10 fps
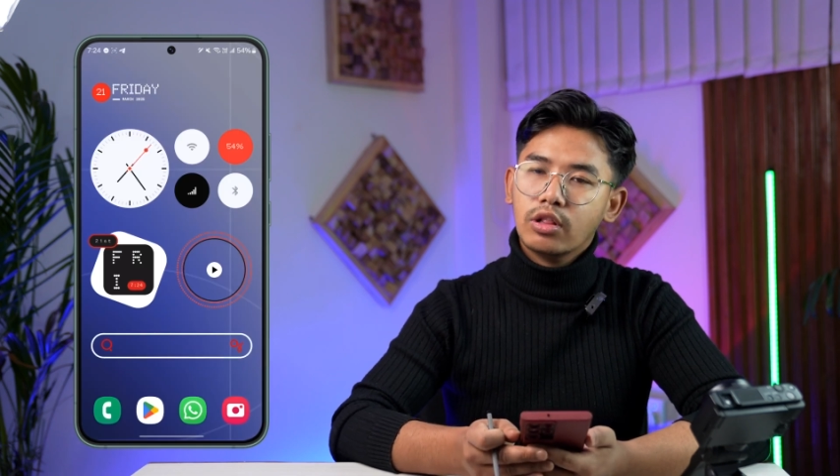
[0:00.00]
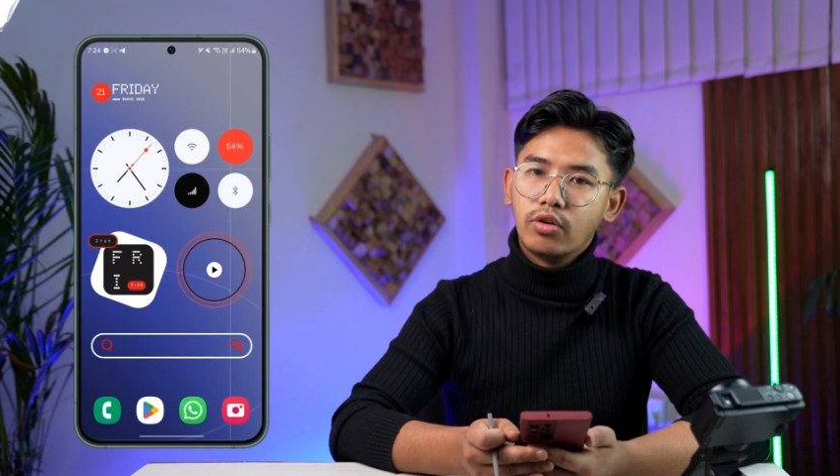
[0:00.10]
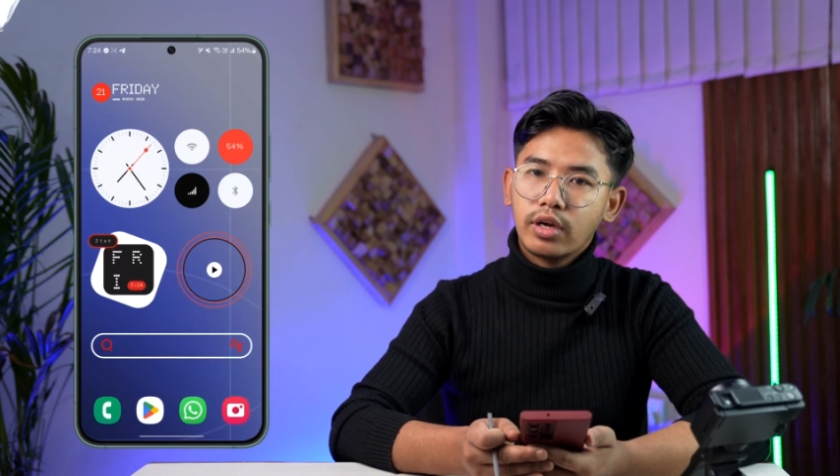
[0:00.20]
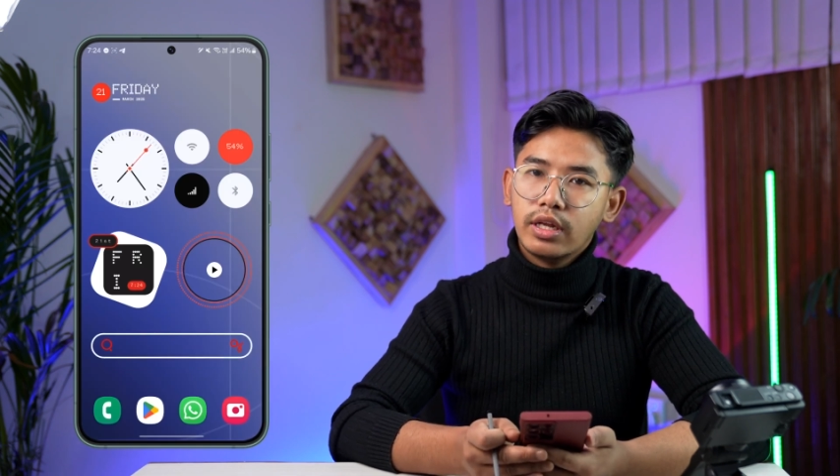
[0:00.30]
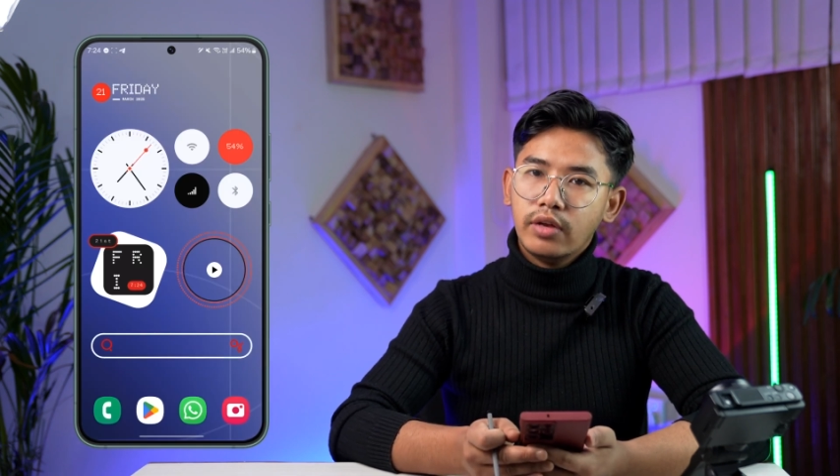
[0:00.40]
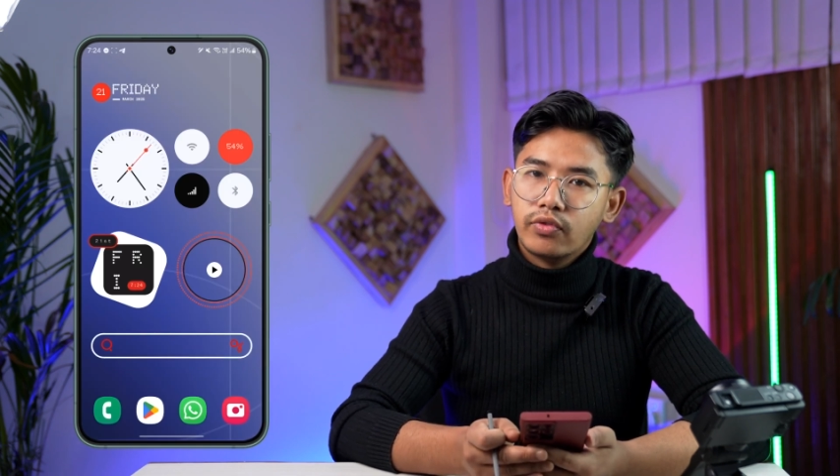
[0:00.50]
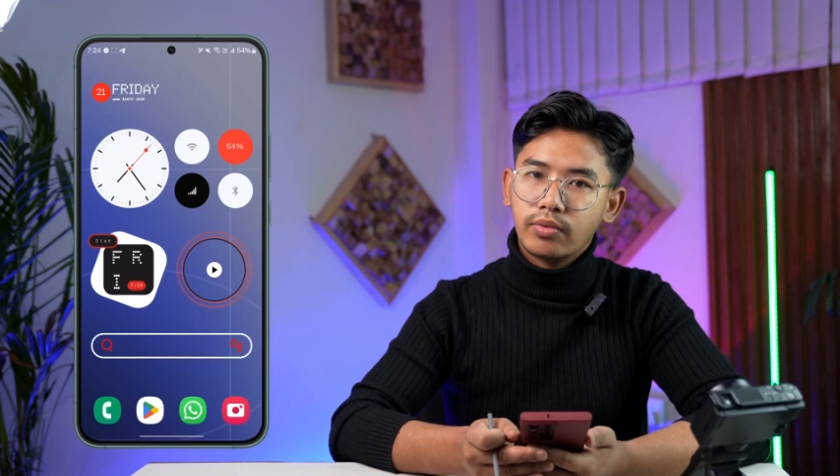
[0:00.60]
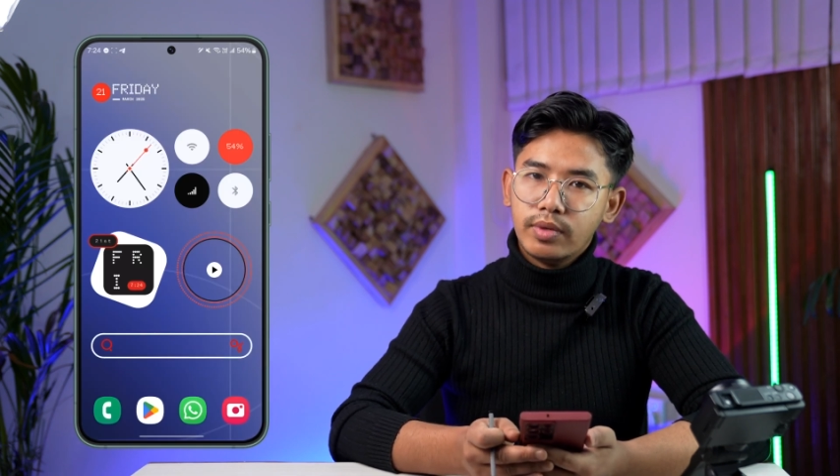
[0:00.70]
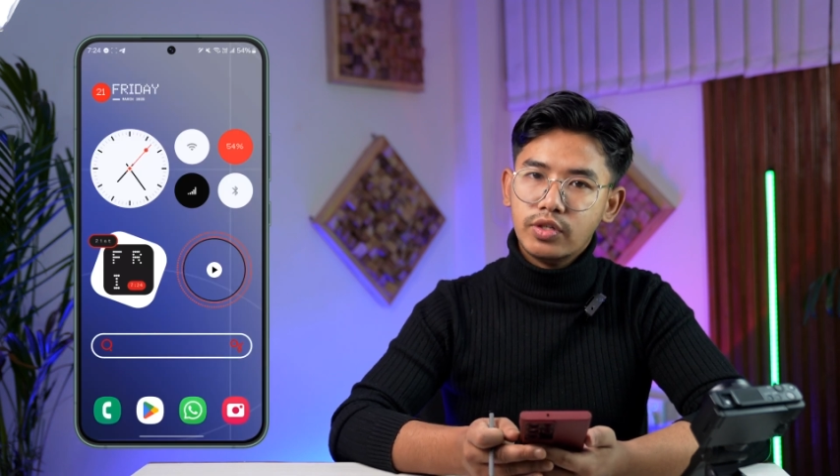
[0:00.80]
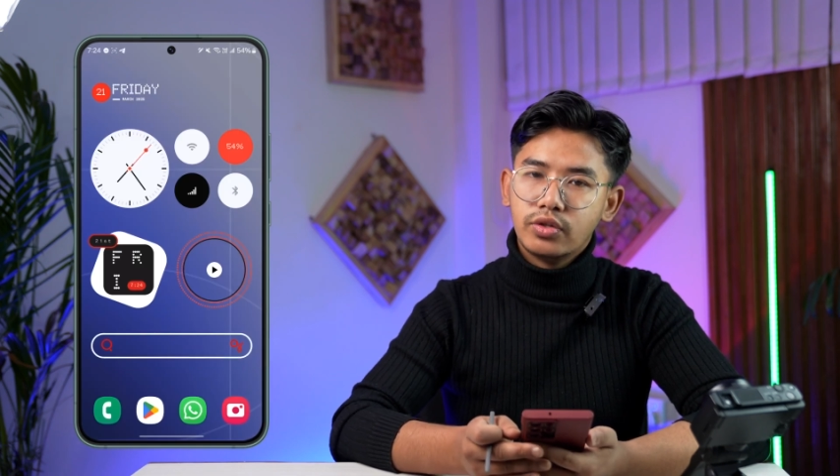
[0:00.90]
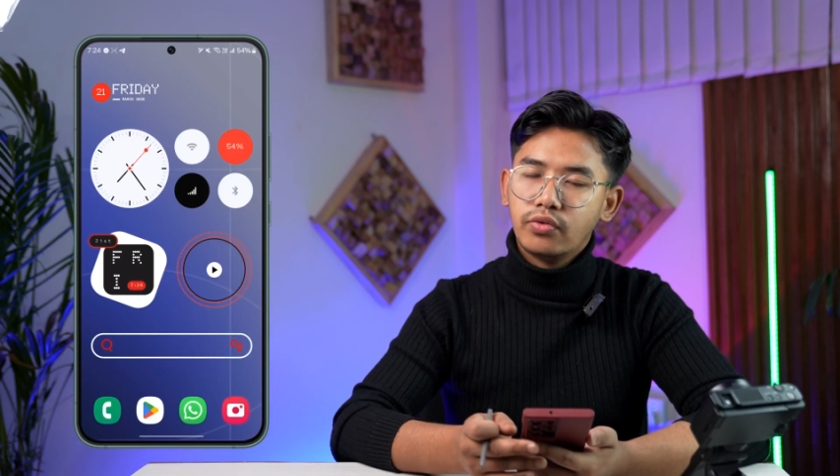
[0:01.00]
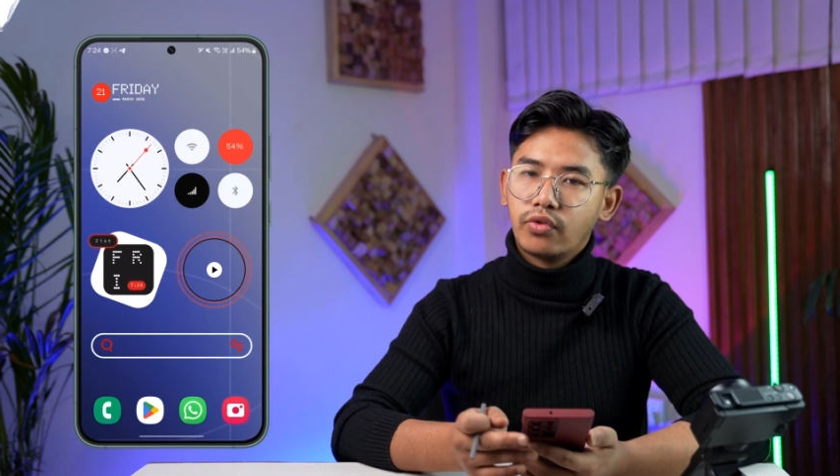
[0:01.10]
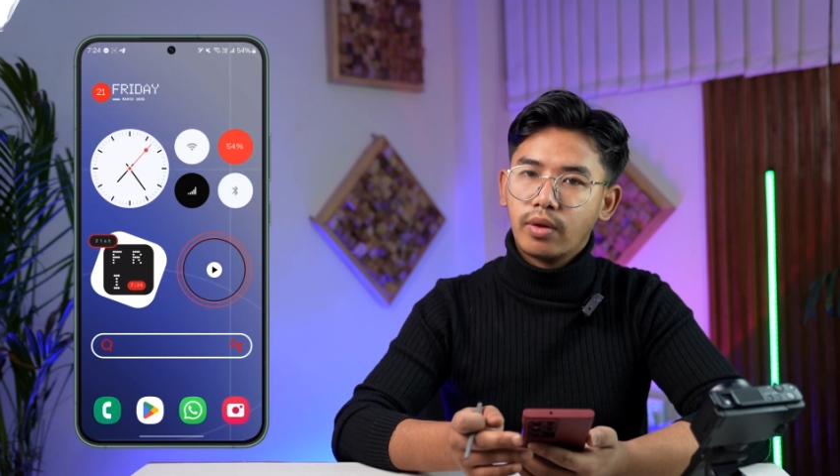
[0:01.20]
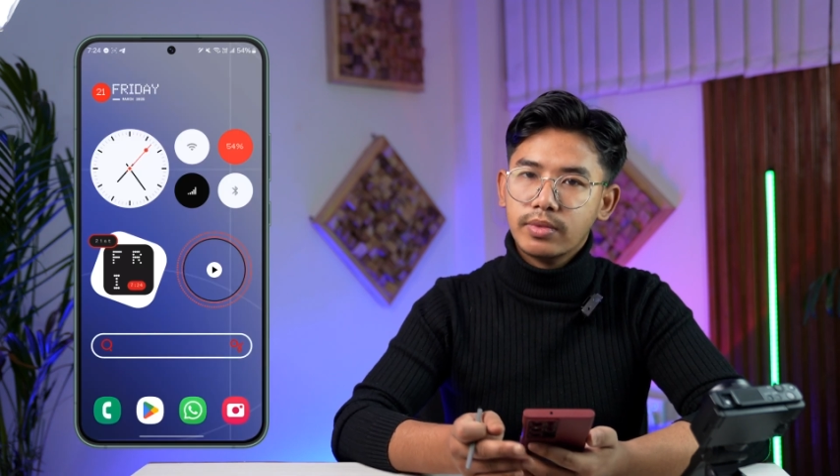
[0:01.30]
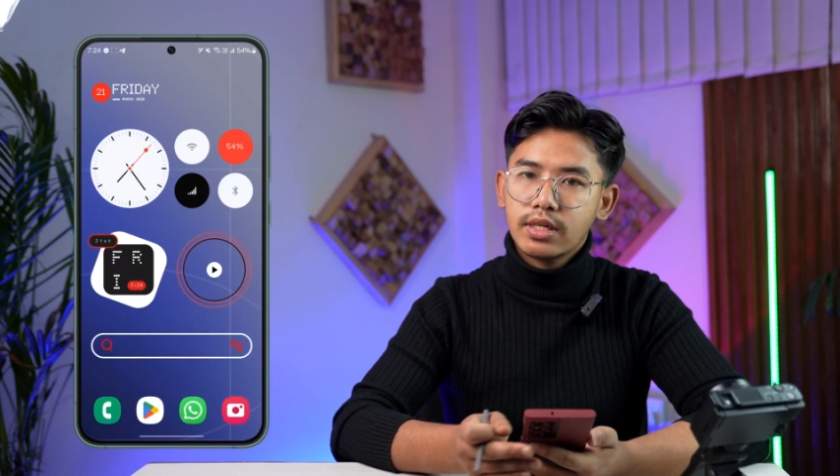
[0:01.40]
login information
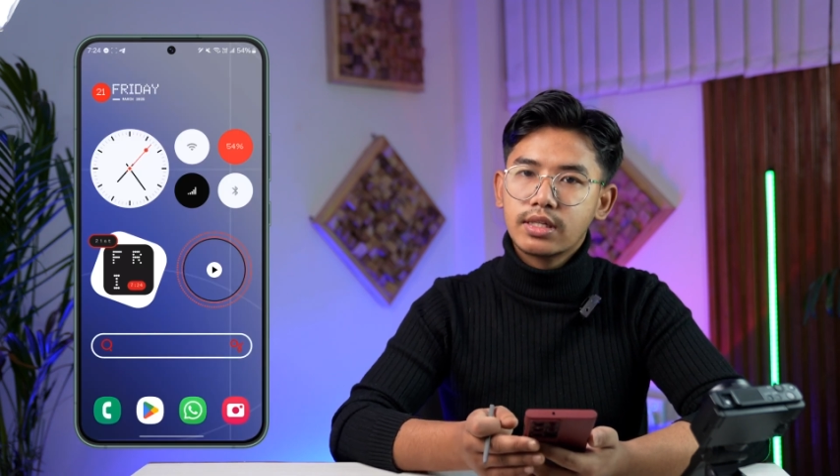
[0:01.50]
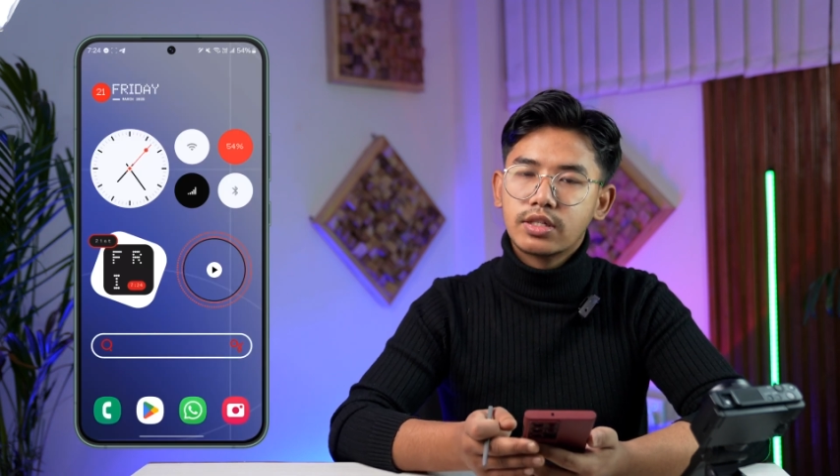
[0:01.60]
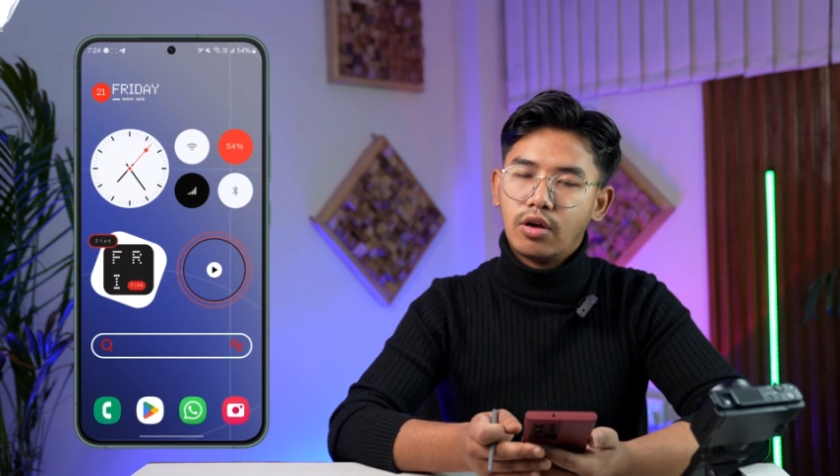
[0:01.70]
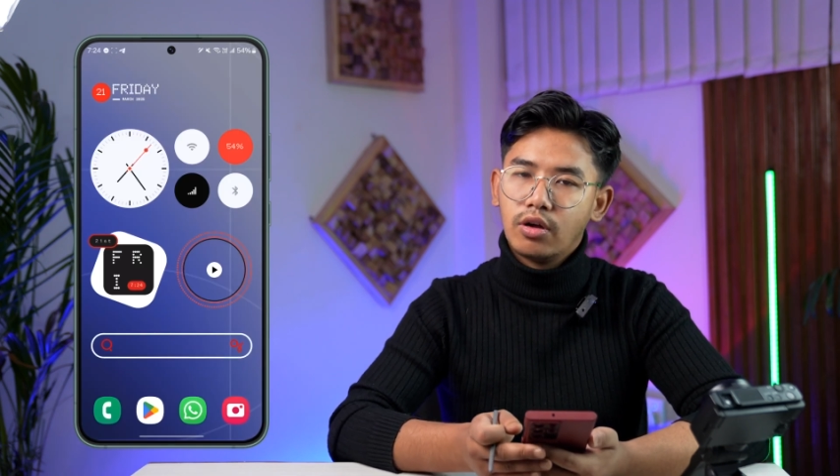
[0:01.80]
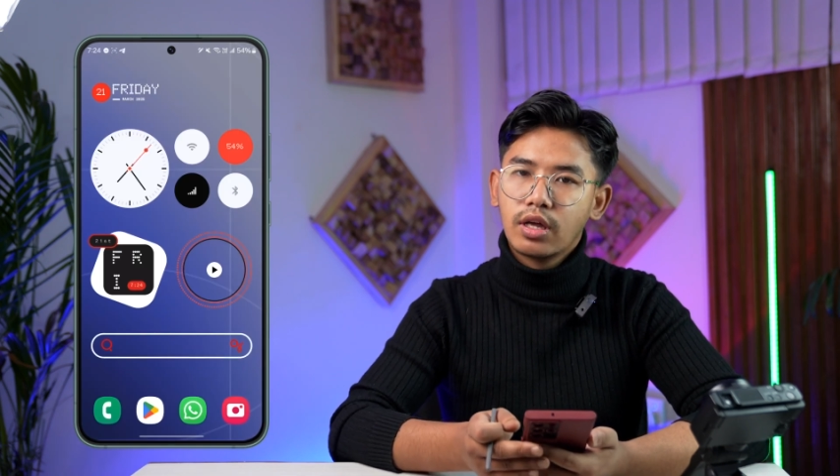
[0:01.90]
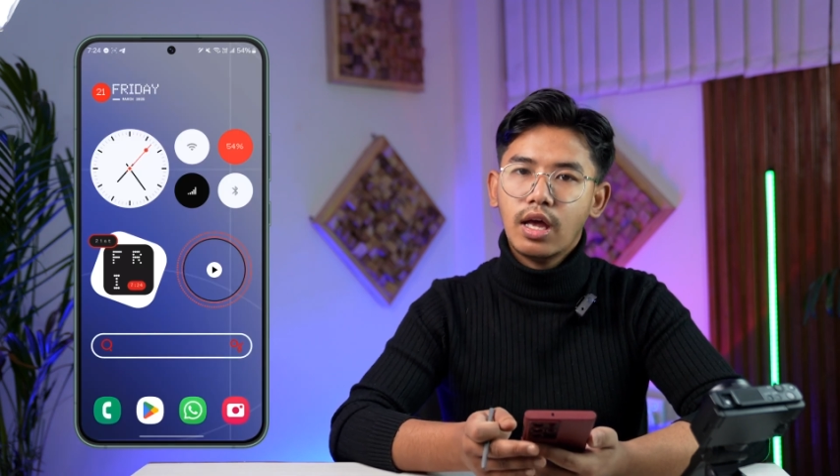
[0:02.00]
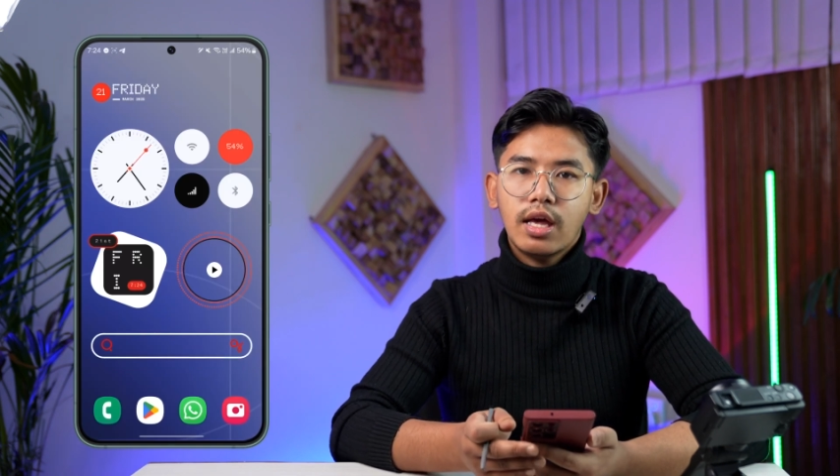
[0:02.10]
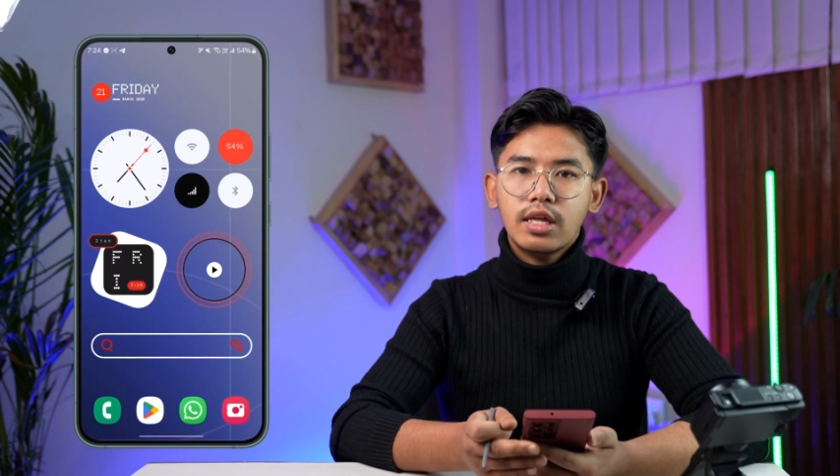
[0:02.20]
from TikTok.